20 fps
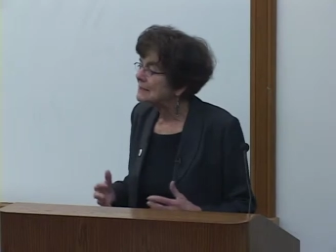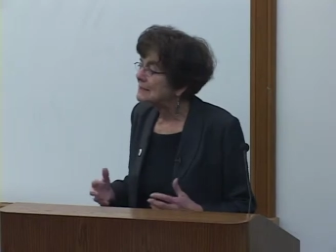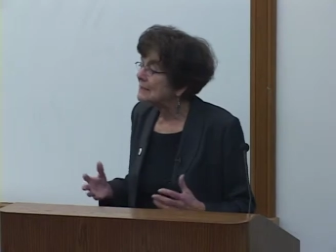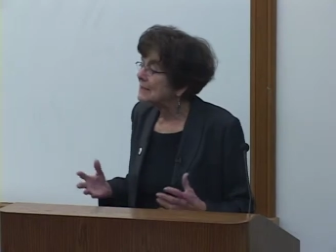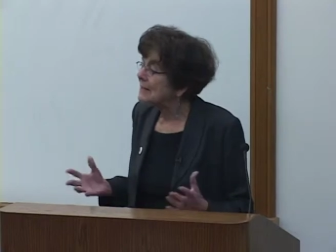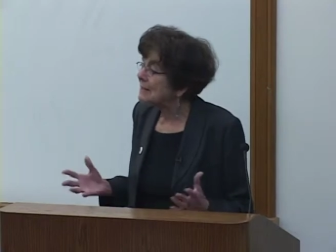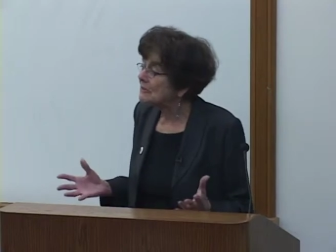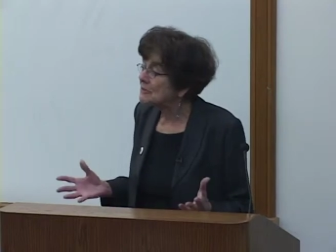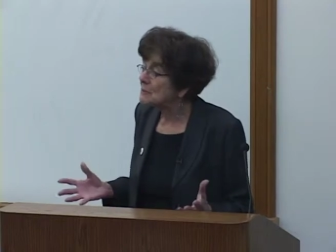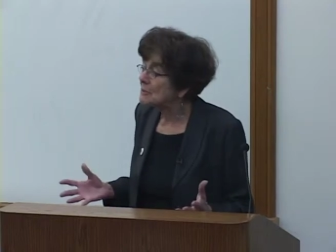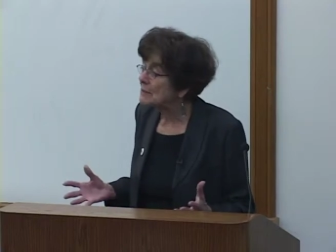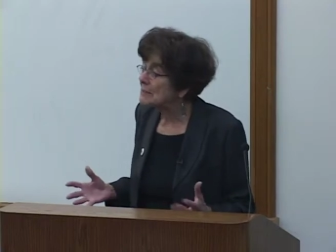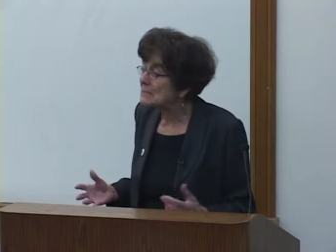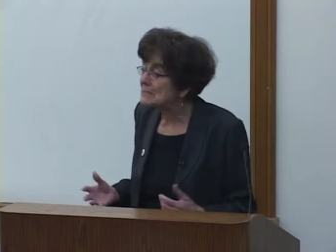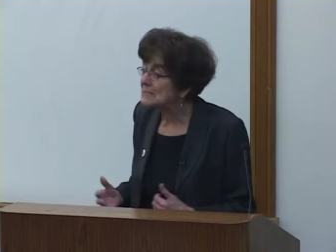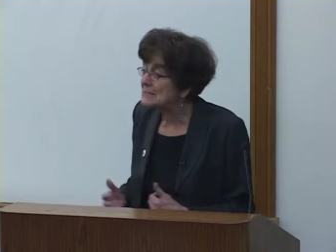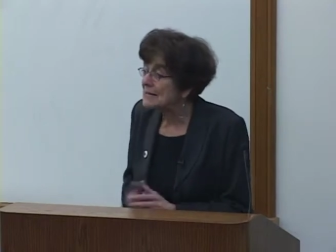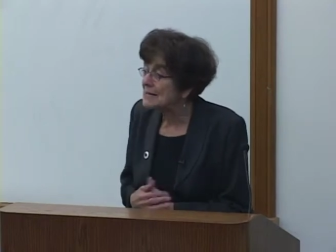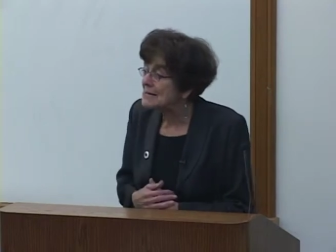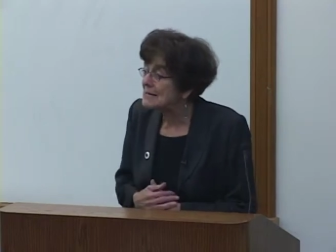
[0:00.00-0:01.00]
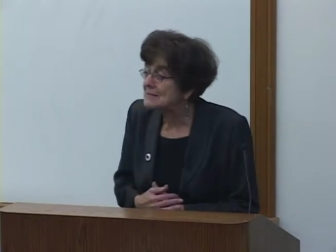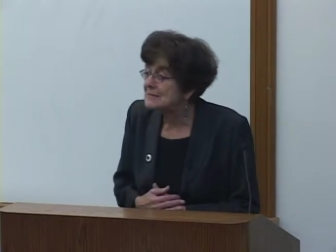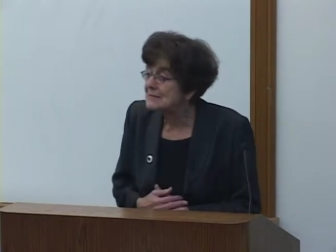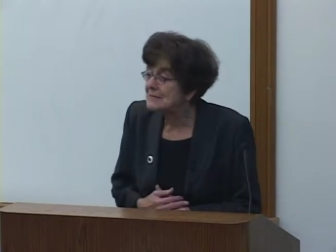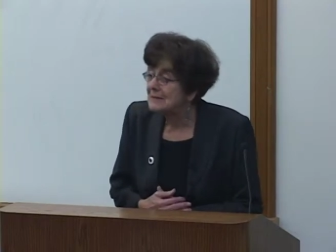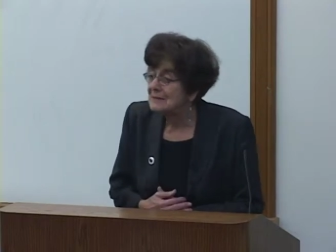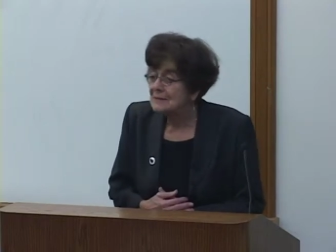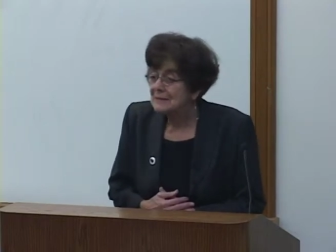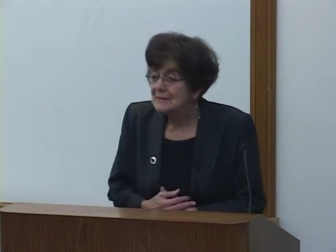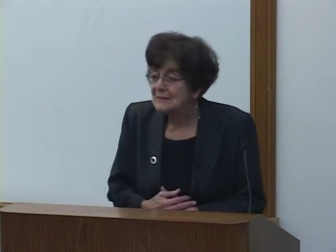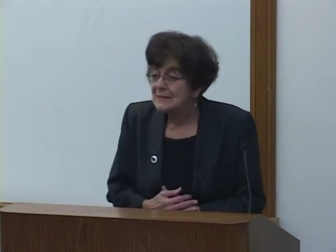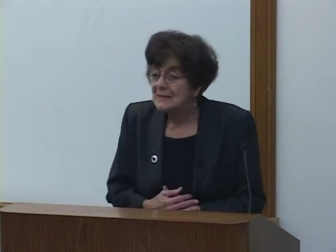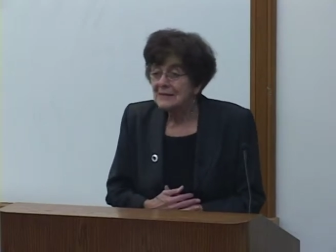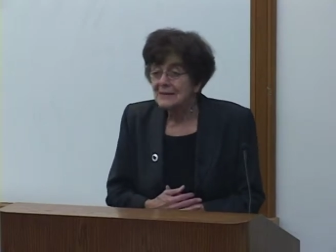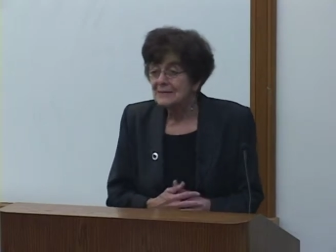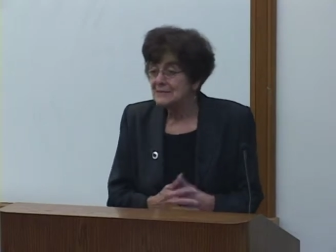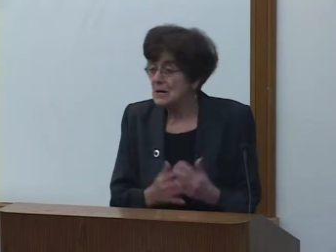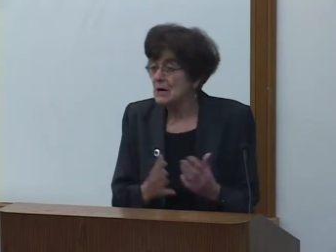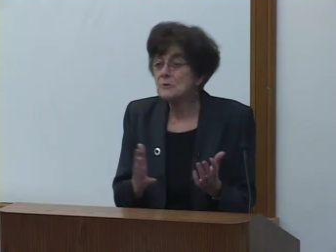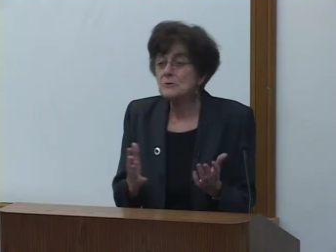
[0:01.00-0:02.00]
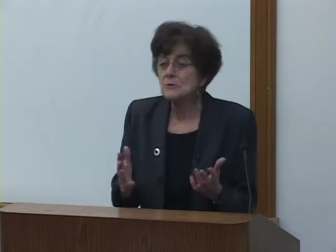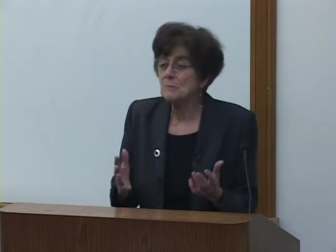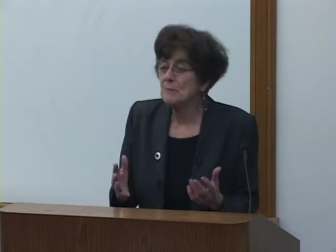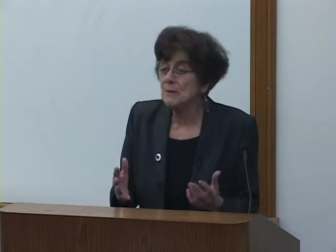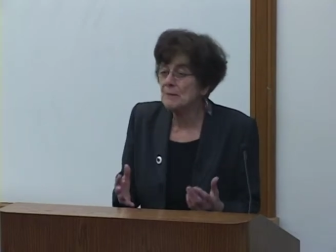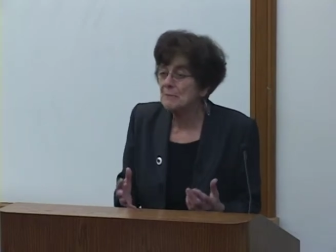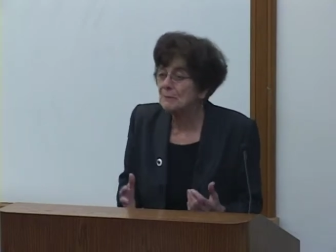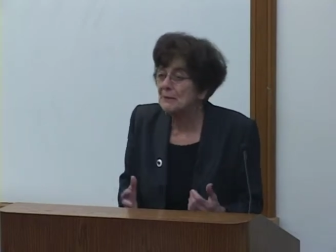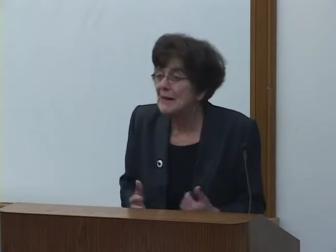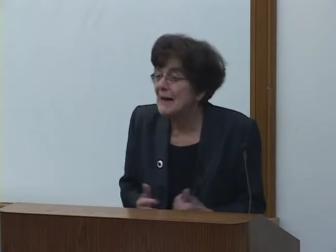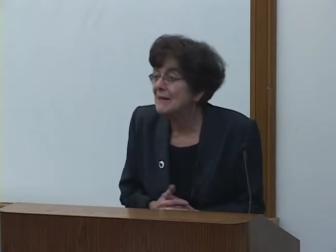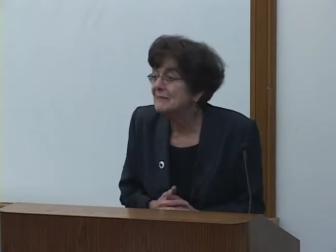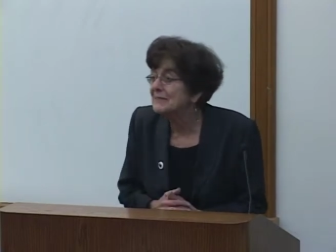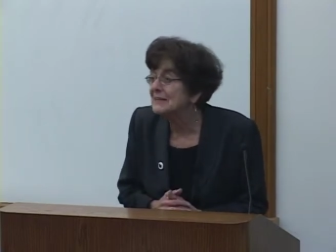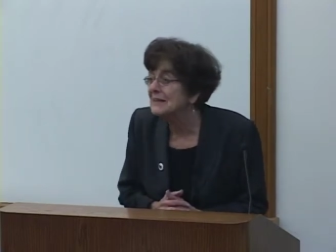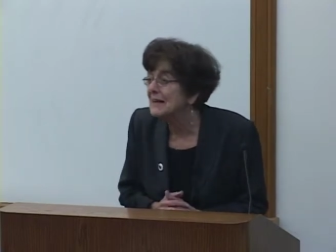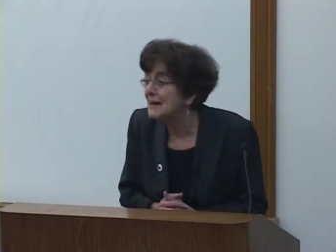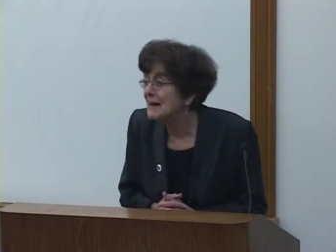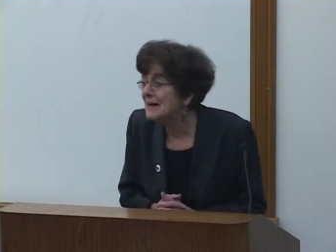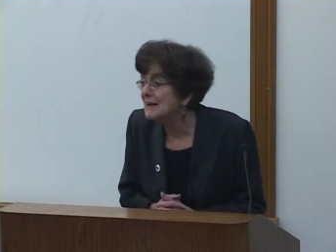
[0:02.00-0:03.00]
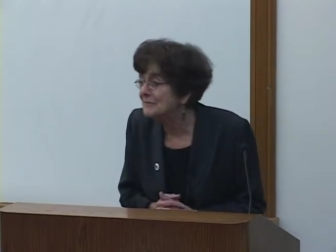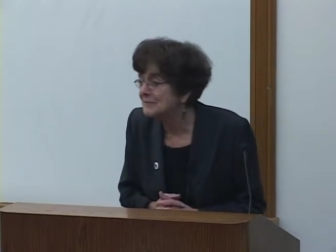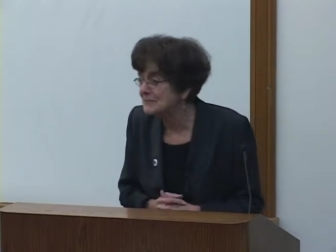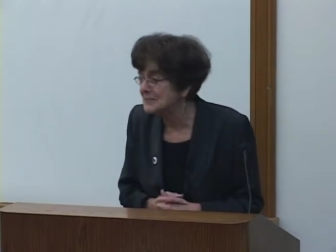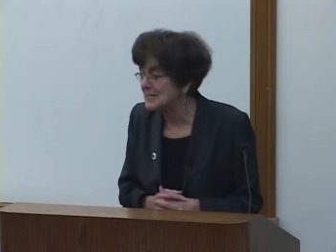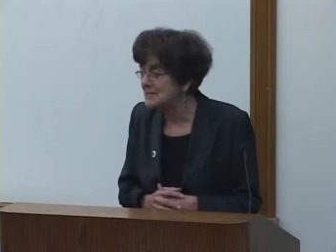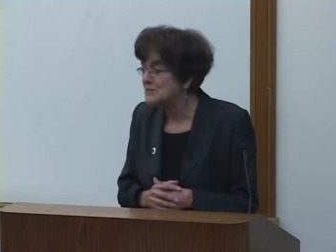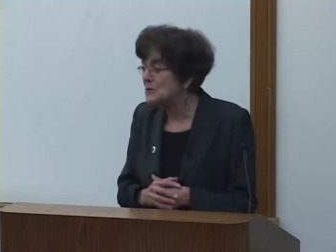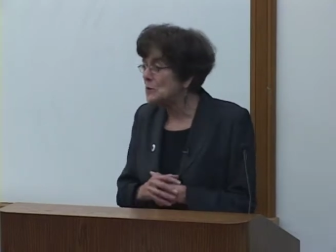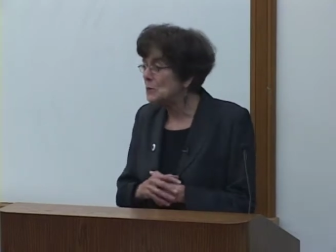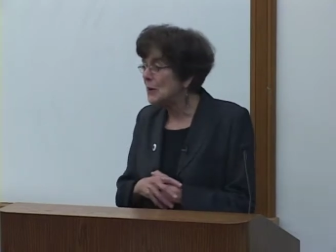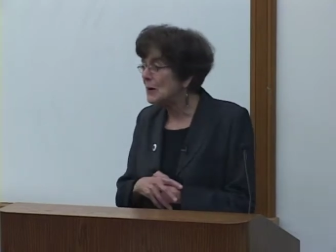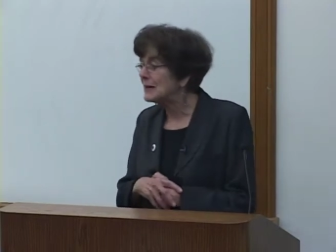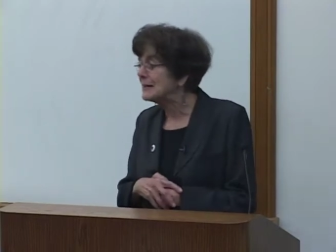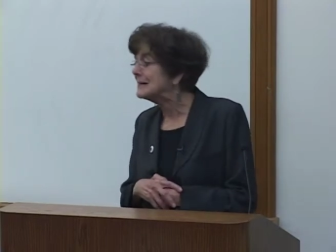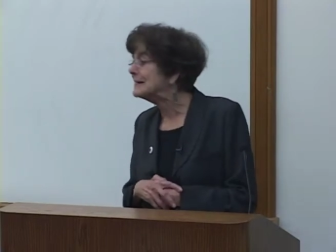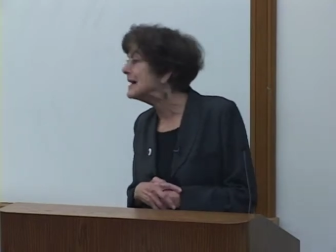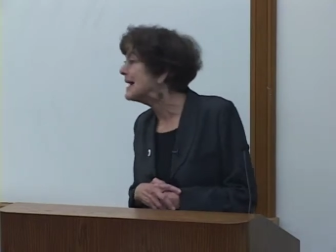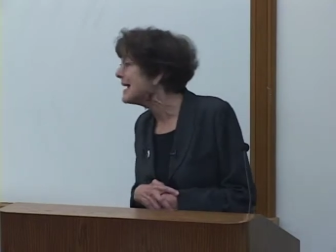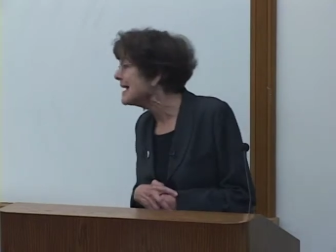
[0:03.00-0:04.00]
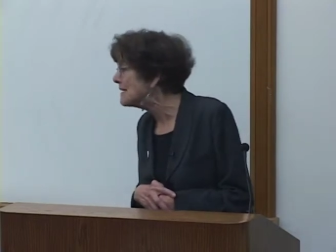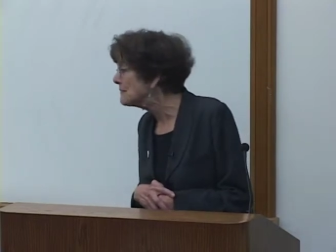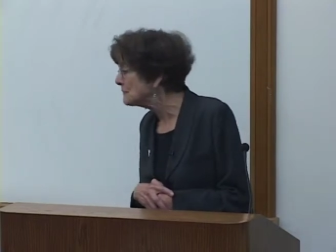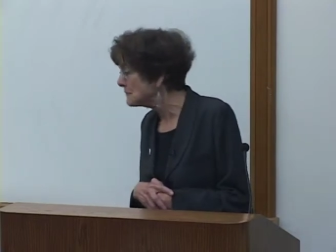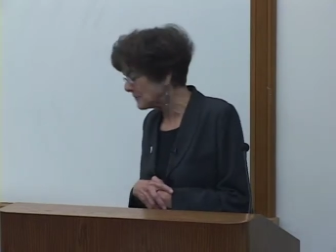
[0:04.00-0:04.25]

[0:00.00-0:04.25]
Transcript: Everybody says, Don't you people have enough? Didn't you win enough?